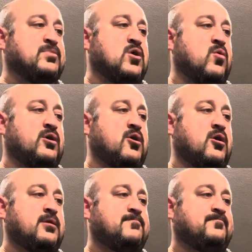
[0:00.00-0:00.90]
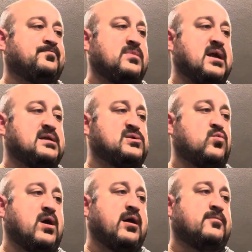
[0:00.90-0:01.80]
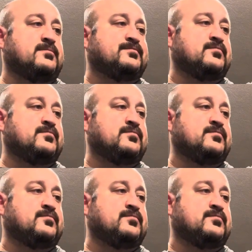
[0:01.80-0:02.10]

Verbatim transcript: going on as well.